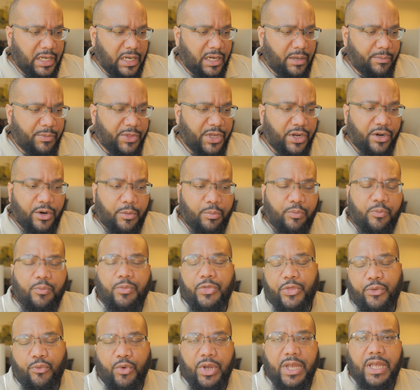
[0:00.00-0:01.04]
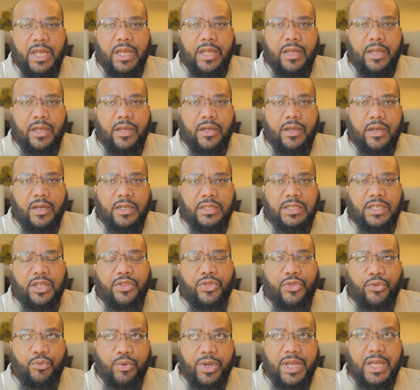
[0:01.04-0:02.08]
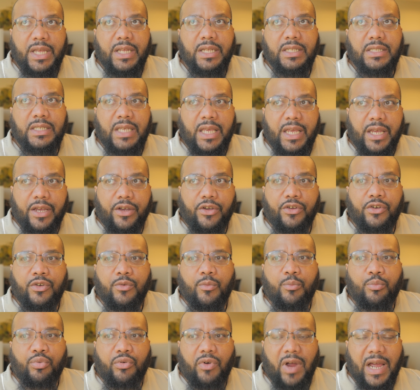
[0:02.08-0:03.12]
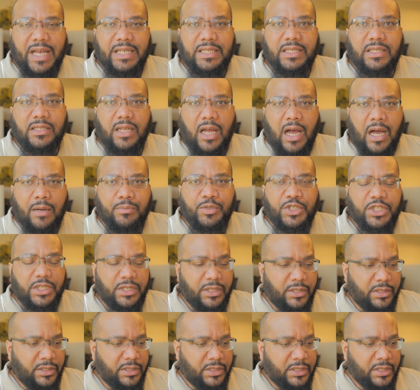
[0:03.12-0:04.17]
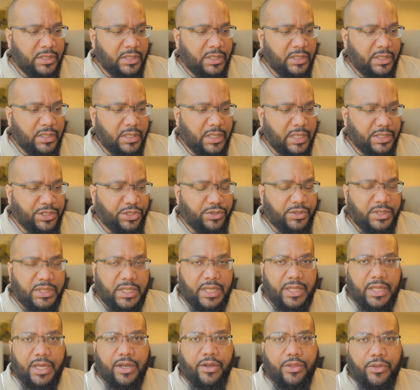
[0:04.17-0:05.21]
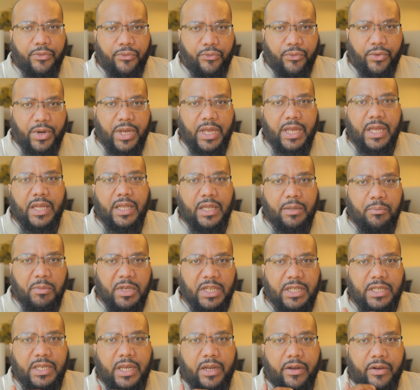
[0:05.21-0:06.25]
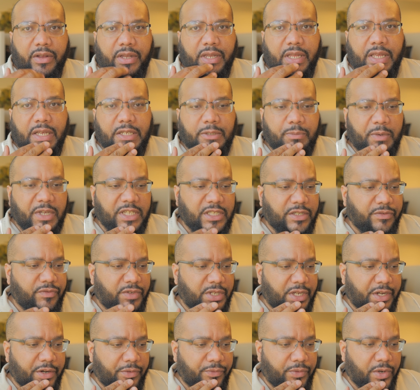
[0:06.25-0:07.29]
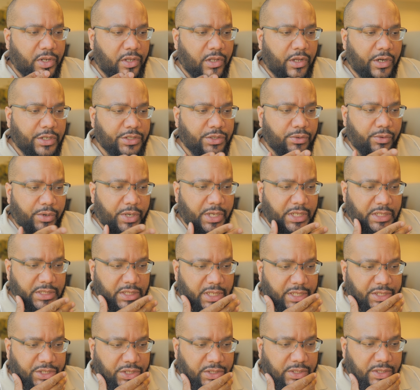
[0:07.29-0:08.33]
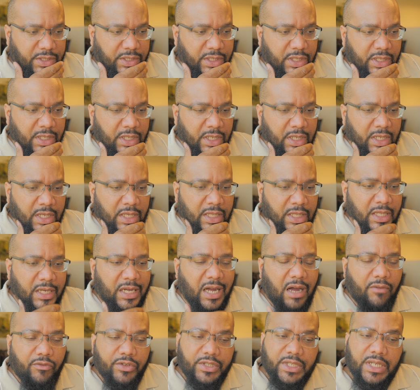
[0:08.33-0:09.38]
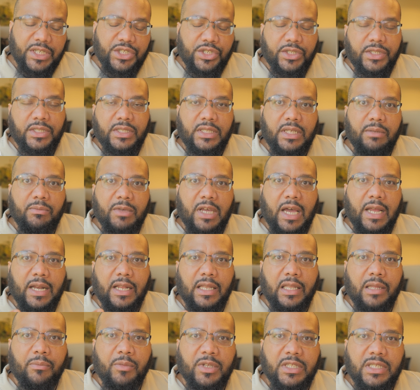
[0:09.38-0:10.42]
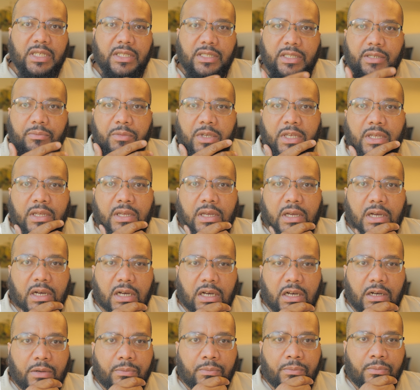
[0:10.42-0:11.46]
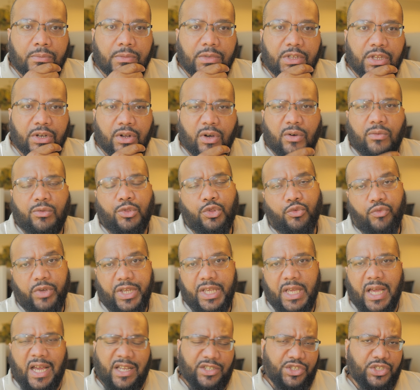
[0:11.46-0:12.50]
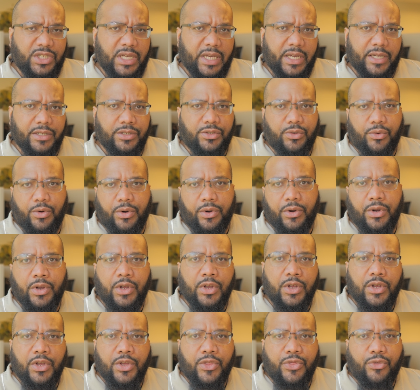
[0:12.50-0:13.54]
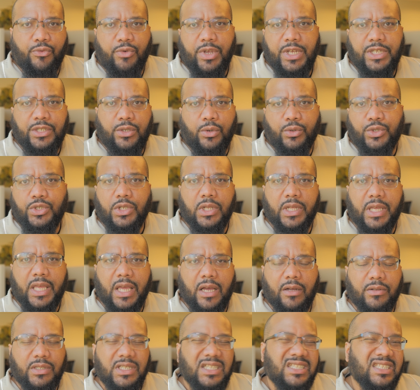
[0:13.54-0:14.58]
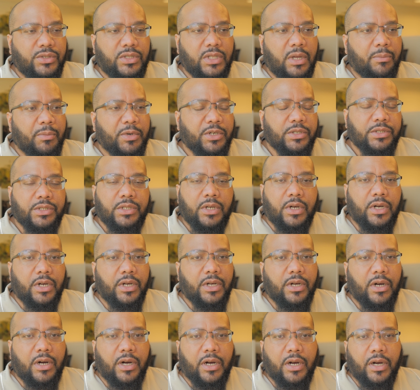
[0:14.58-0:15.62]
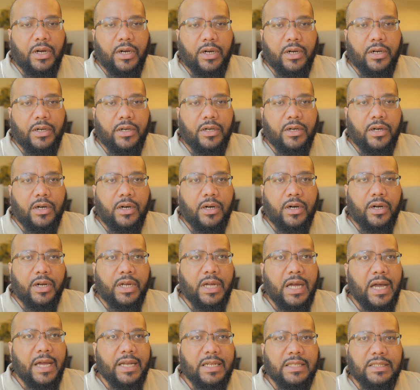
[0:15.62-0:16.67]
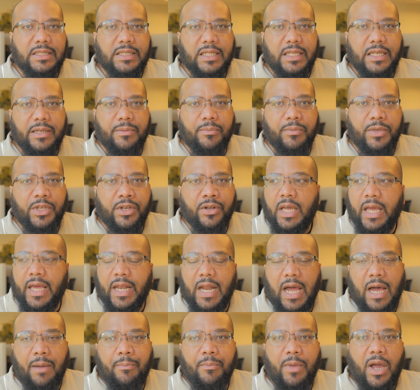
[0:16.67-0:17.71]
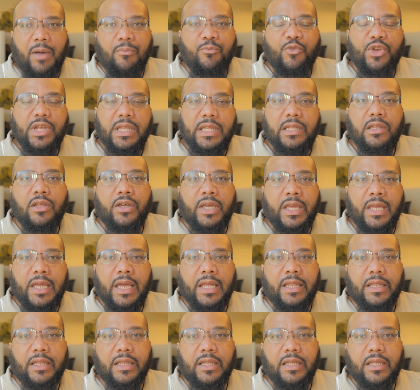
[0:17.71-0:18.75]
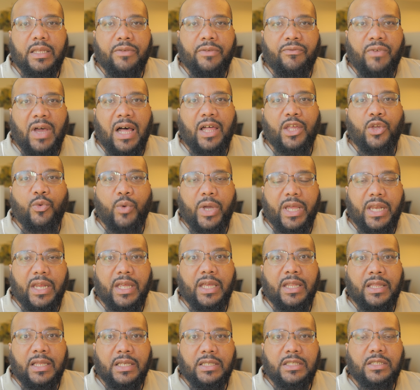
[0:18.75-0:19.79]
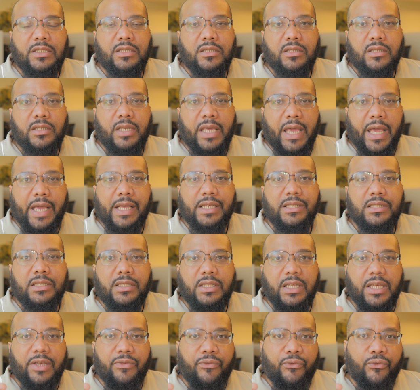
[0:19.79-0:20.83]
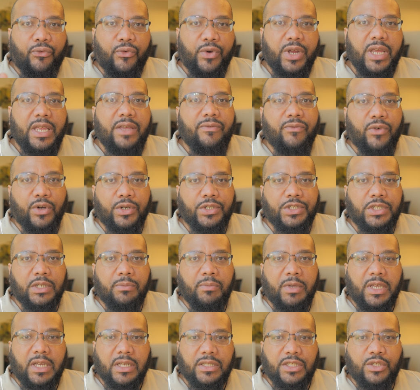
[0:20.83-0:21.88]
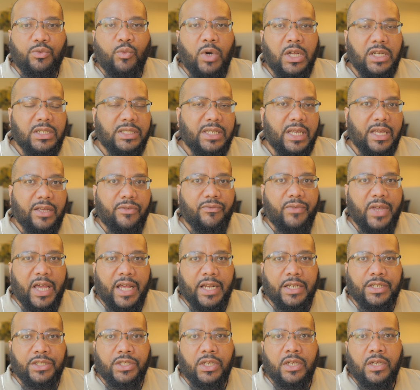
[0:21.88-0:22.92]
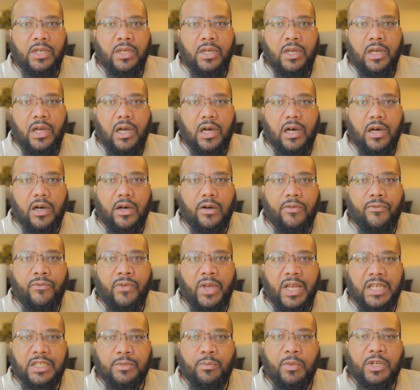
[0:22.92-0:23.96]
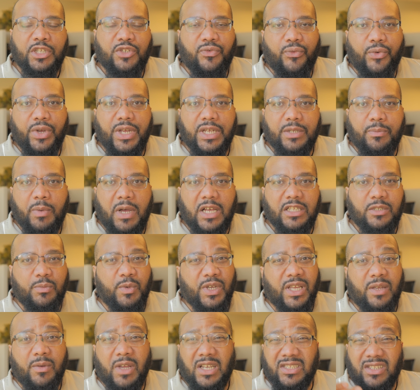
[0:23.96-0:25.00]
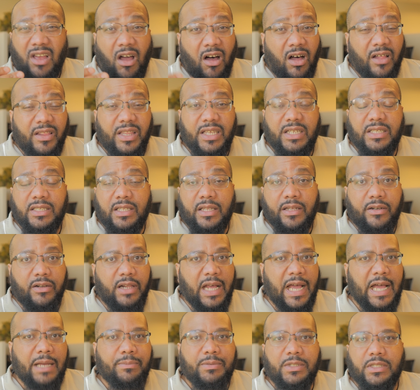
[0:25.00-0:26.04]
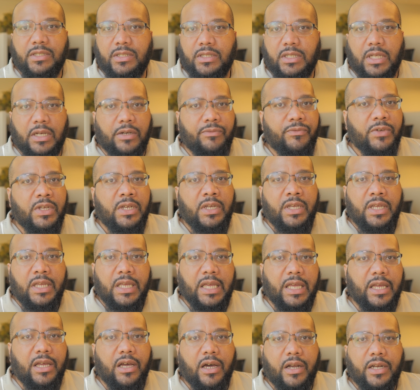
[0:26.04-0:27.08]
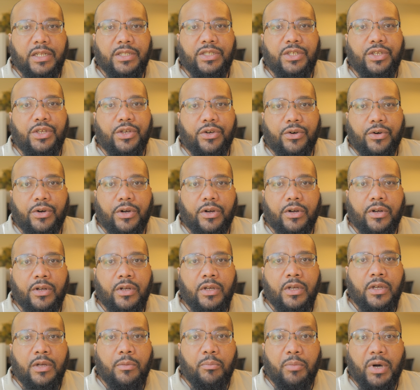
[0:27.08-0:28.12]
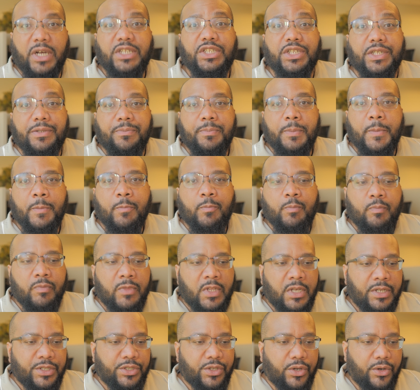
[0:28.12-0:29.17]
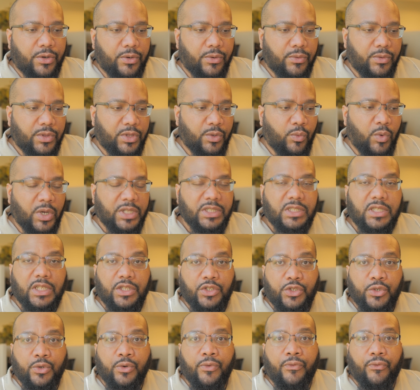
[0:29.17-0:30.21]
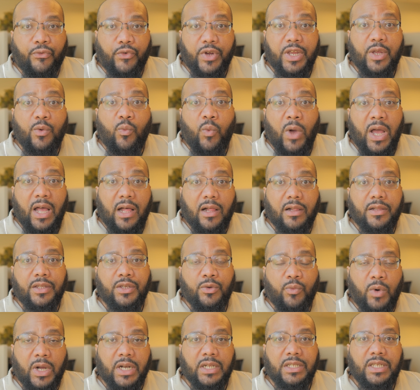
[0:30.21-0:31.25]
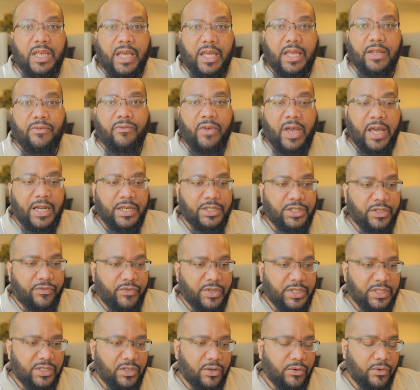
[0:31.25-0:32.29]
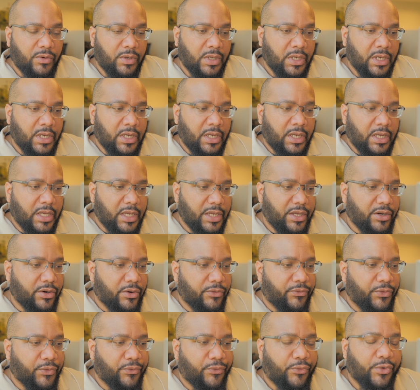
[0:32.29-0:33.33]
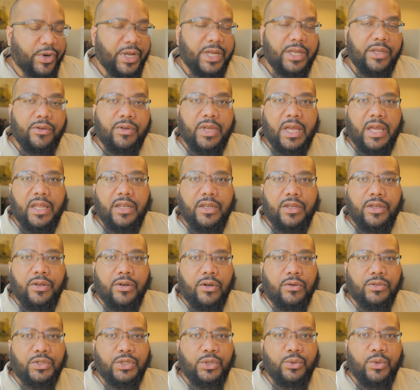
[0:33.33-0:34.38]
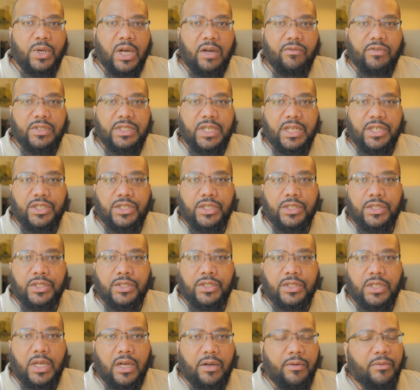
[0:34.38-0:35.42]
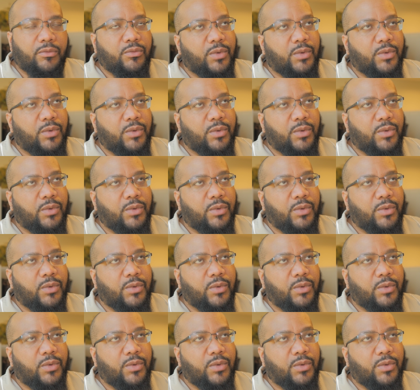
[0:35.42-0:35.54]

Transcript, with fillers: There are three tiered priced options that you see there, the free and the mid-tier and the expensive tier for the larger organizations. The conversations seem kind of limited to me, you know, 3 hashtags or 3 social accounts. Those numbers are kind of slim. And I'm really looking at evaluating in this case, the free version, because you want to take advantage of as much free as possible because all these little apps and stuff can cut into your budget. So the ones that do free well, you want to take advantage of it. So, you know, for free, you get, you know, 2 conversations.